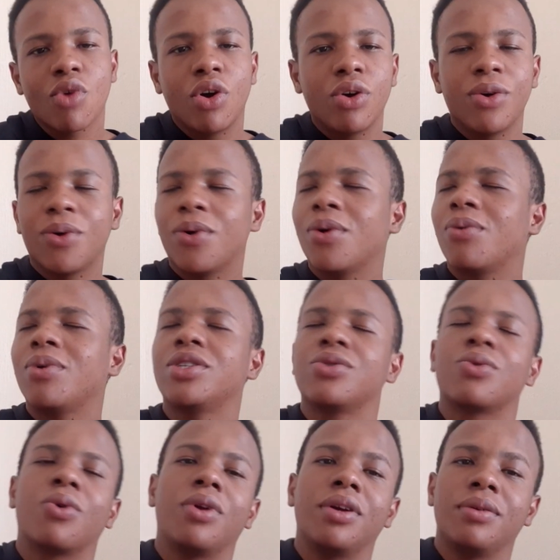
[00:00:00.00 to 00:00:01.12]
what you
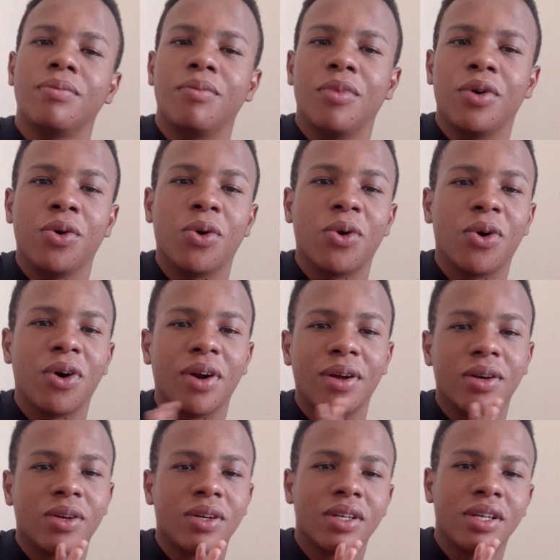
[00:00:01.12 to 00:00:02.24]
call it, your
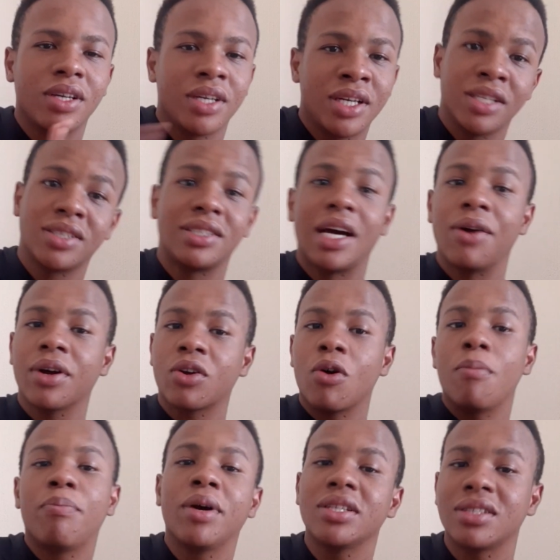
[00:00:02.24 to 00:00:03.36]
his direct
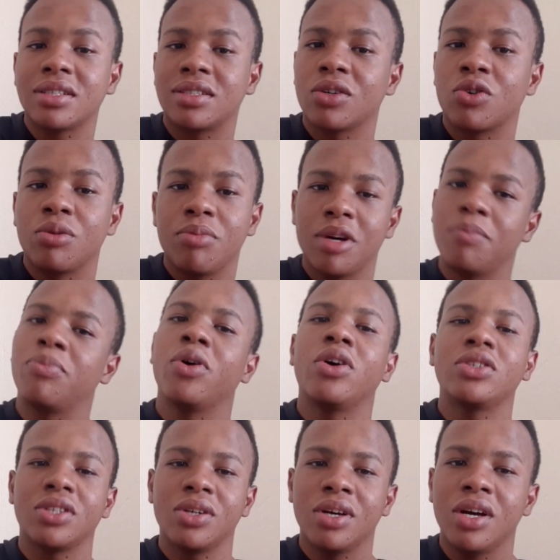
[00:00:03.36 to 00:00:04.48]
competitor could be a
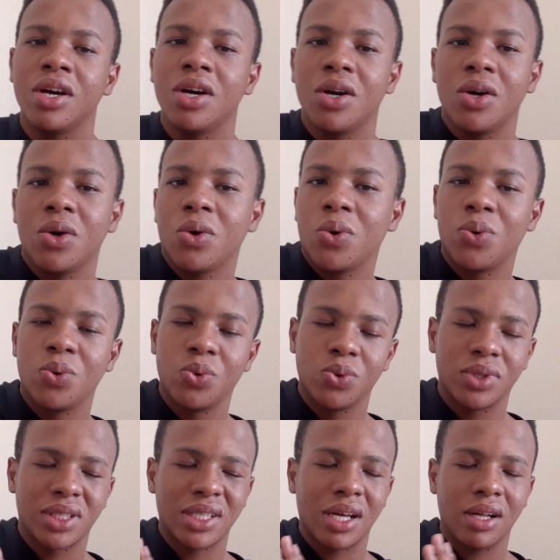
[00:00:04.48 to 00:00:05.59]
person who
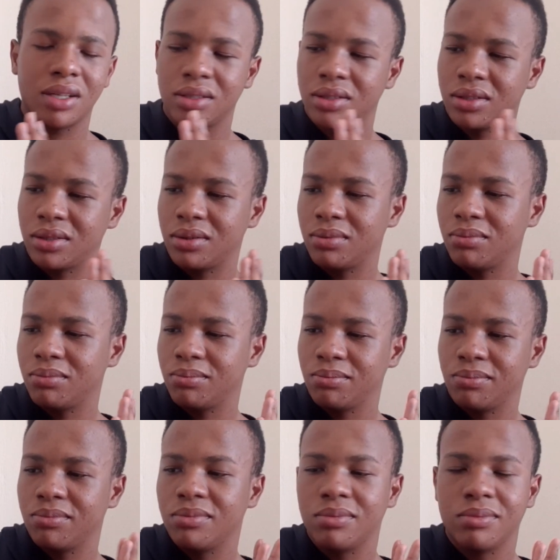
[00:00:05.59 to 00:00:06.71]
sells
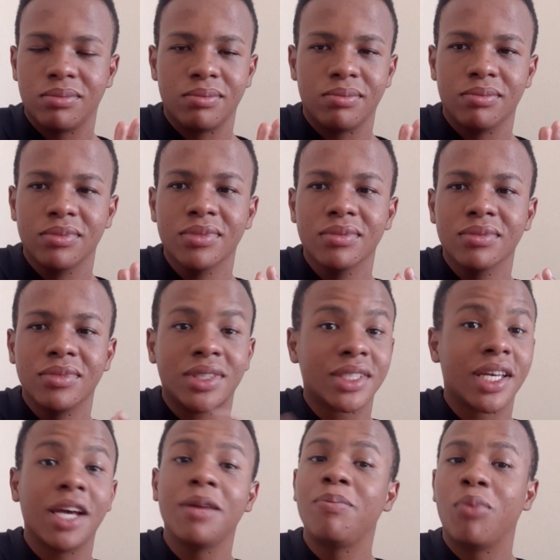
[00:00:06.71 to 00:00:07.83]

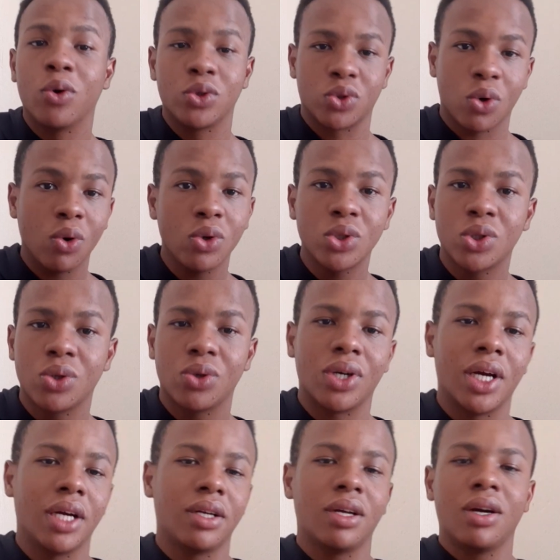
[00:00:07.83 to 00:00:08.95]
skateboards also,
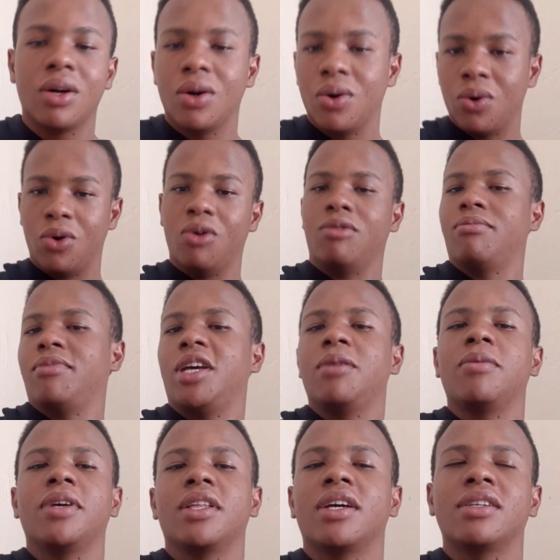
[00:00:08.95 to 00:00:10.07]
right? Or
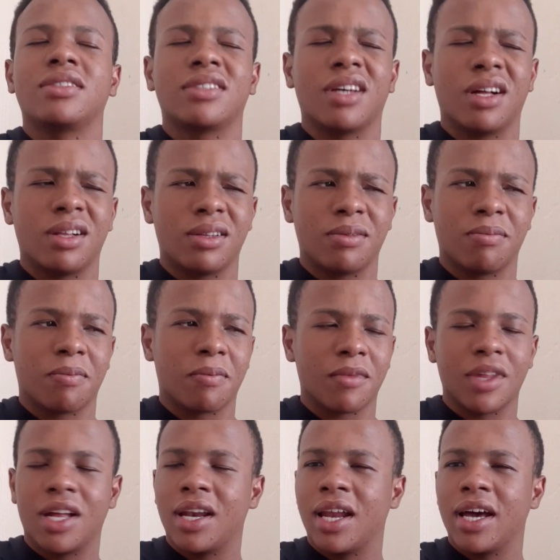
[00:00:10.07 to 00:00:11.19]
maybe they sell
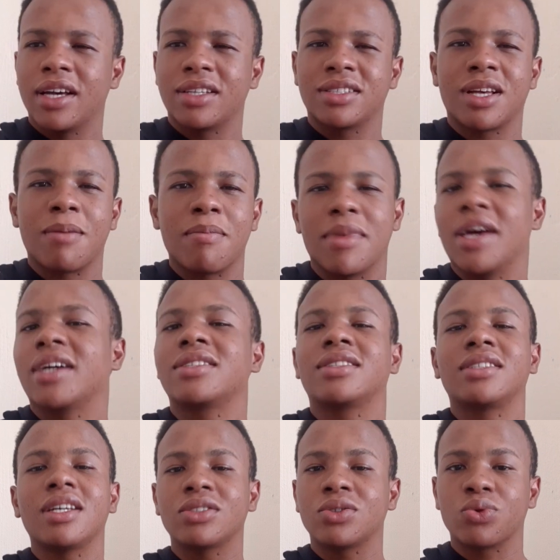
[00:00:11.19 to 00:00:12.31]
like some
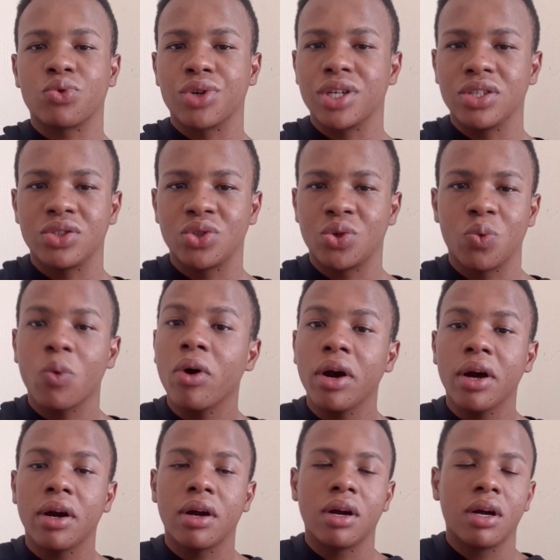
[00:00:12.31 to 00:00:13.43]
accessories to
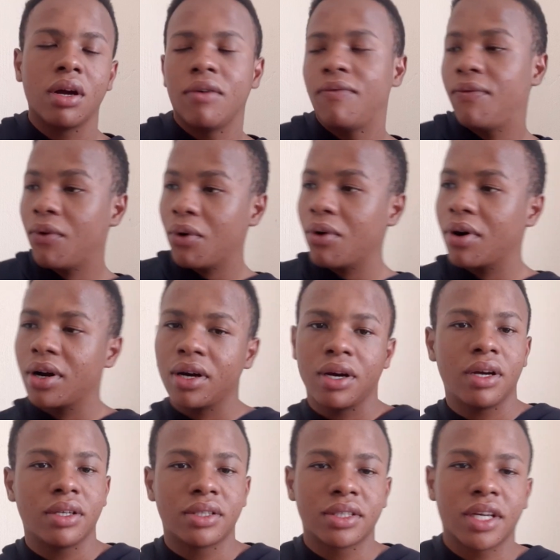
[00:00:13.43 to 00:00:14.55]
wear for
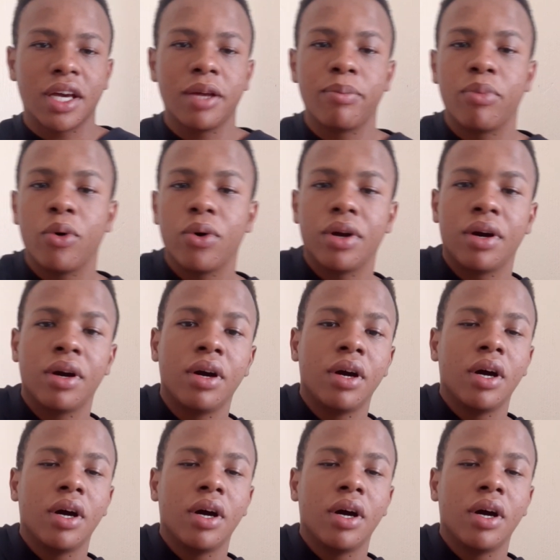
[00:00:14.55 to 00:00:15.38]
a skateboarder,